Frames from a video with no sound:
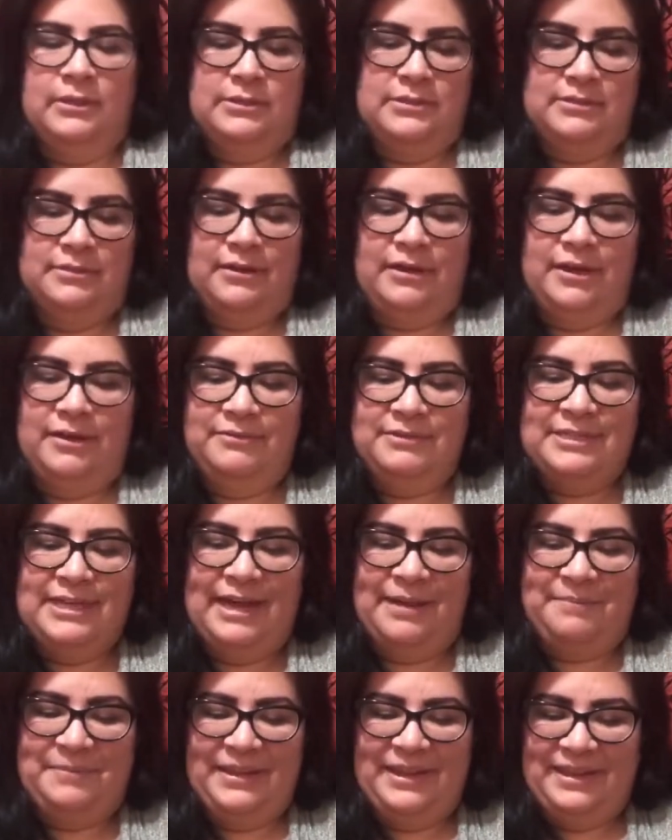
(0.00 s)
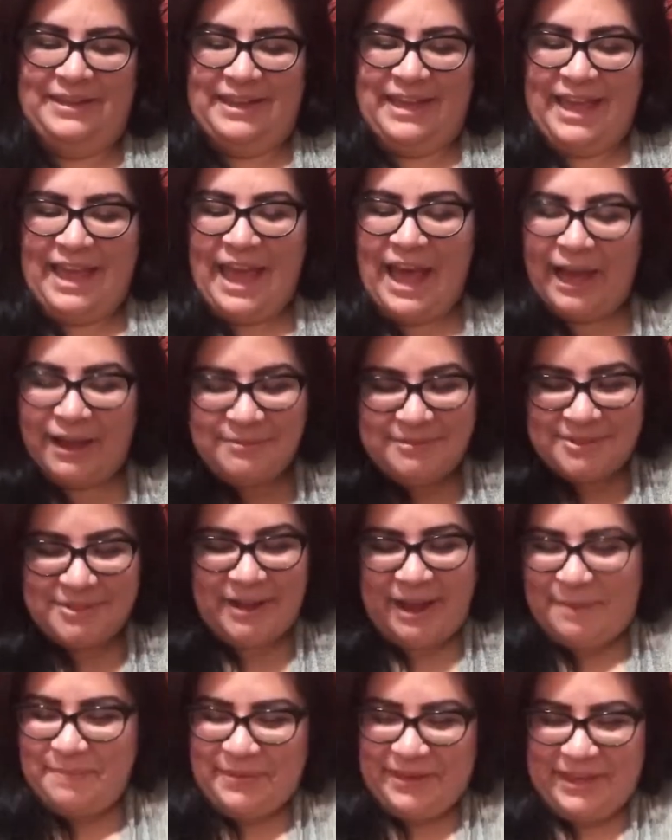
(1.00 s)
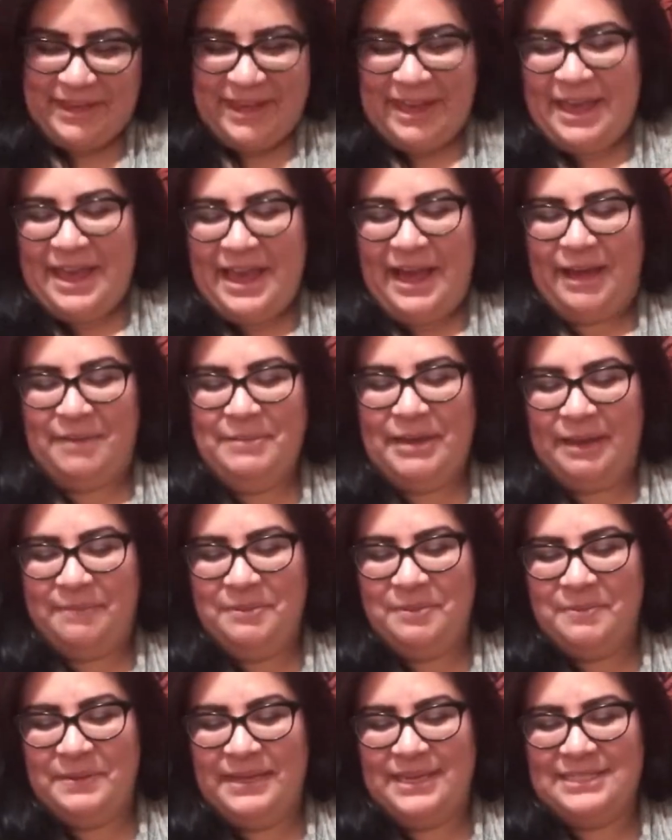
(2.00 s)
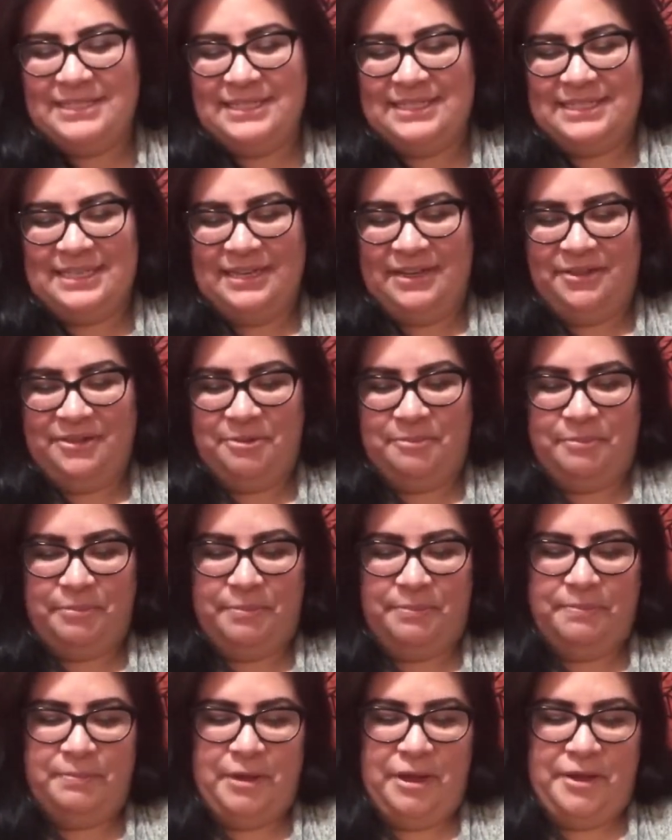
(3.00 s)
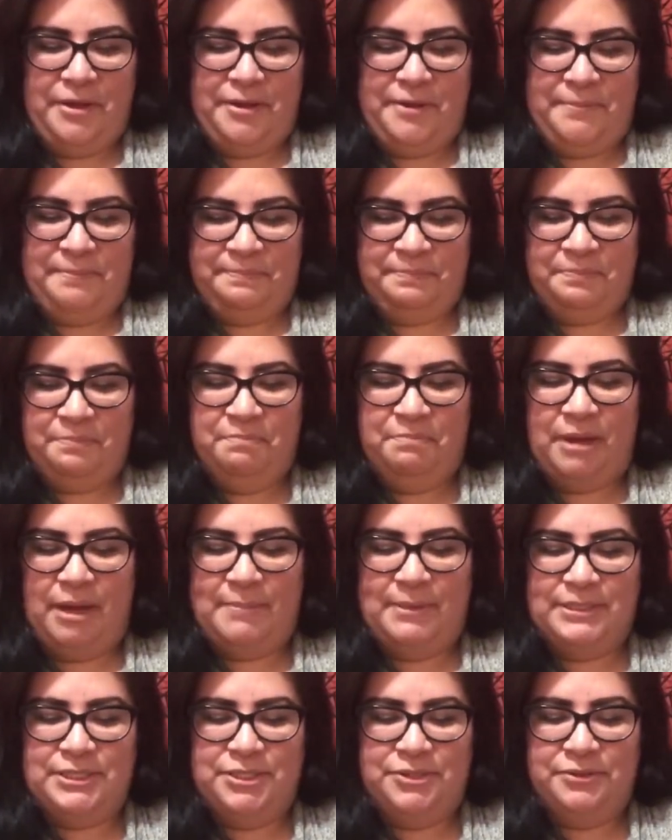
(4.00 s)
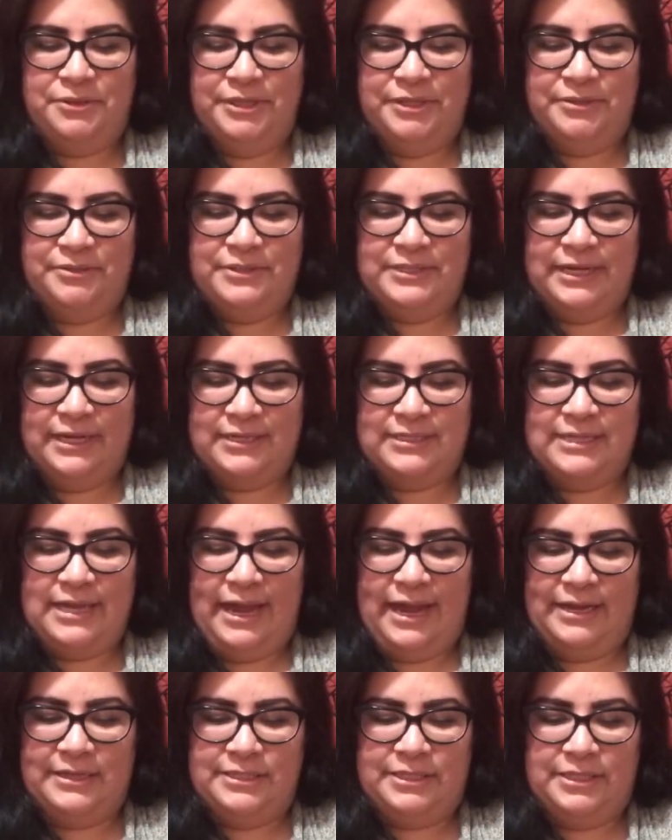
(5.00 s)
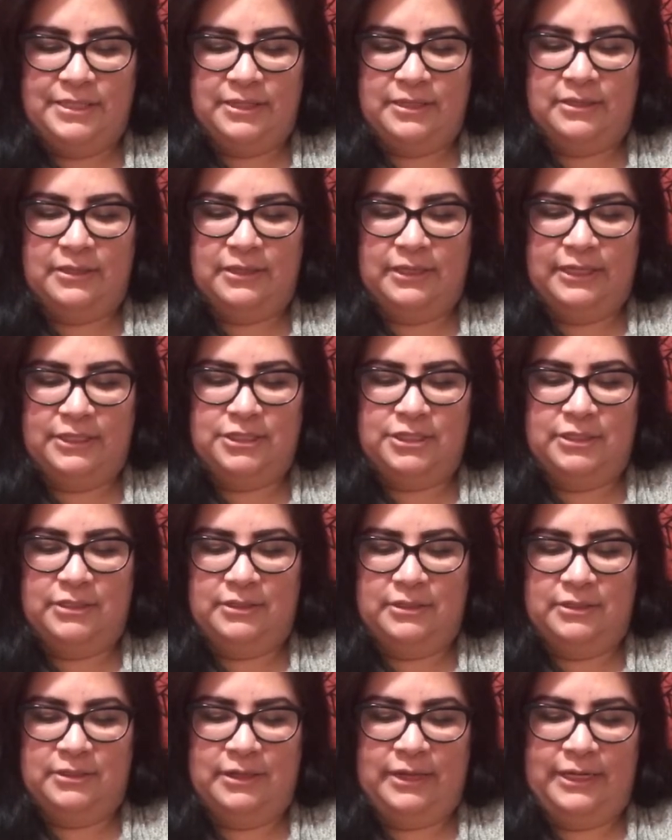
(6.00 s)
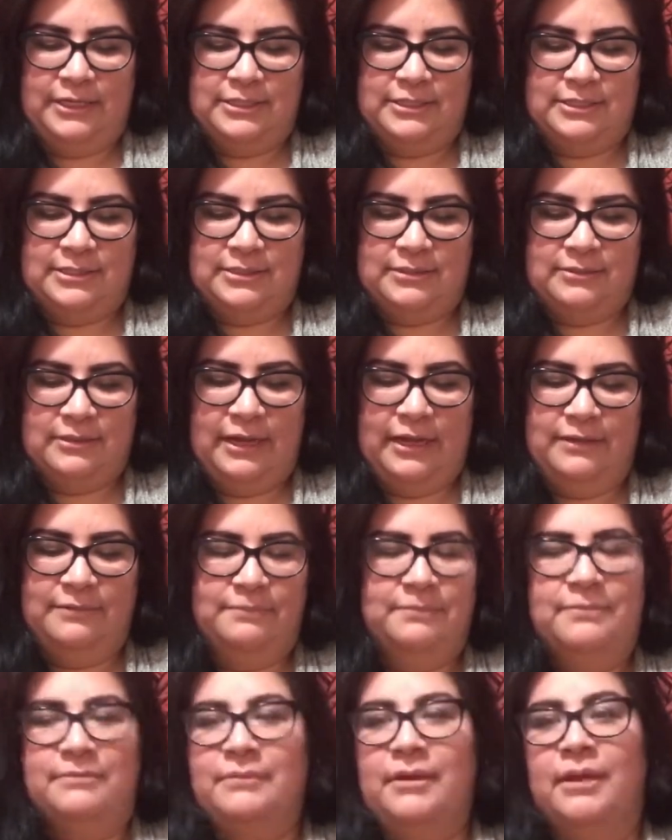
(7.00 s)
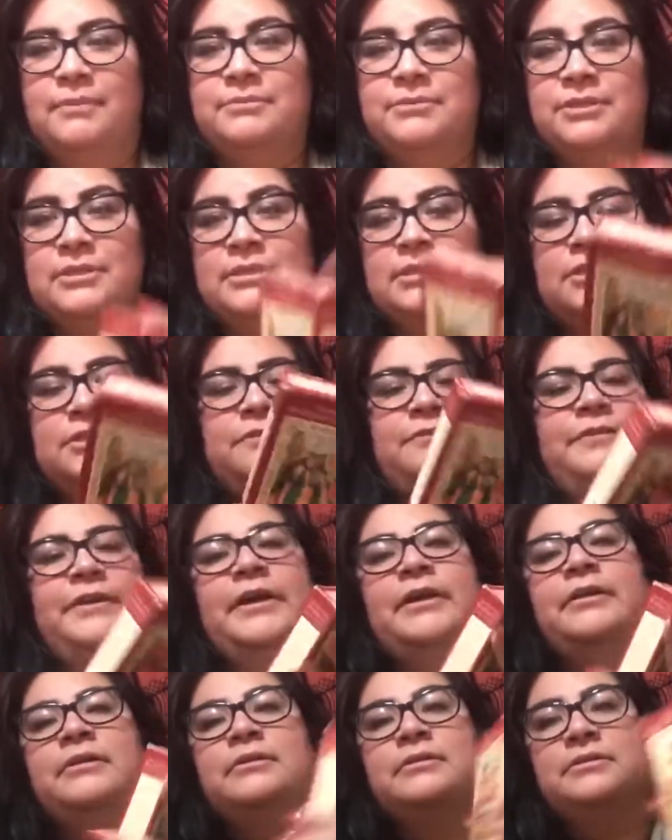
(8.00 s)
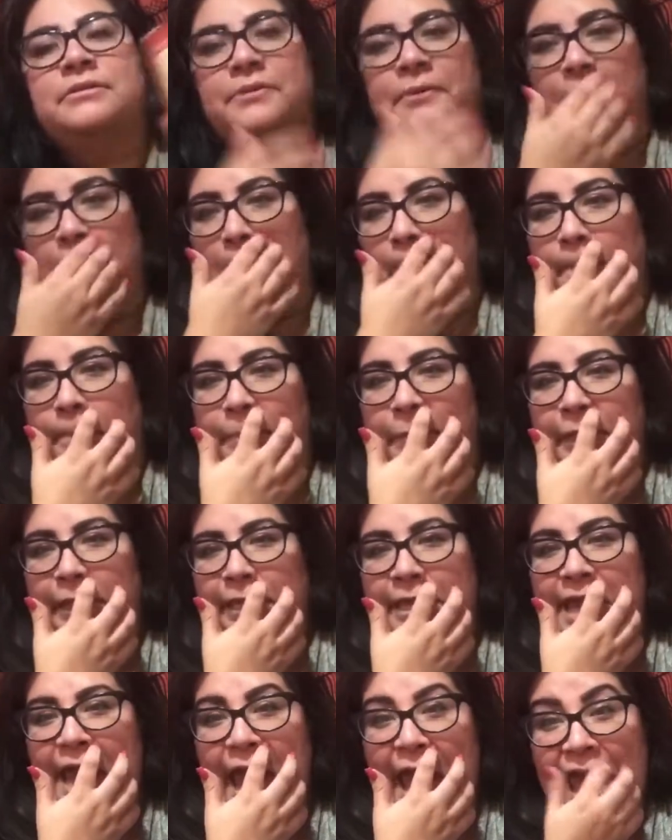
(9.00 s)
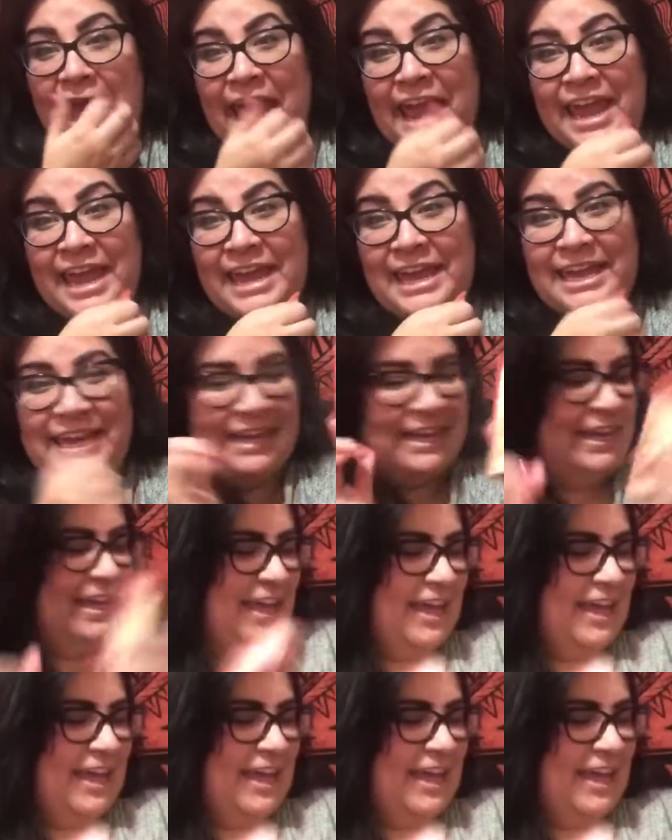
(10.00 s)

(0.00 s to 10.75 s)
So I was happy. I'm so happy. I'm happy because it's another um, Baba Studios deck to add to the collection. And I just, I, I'm just such a fan. So yay!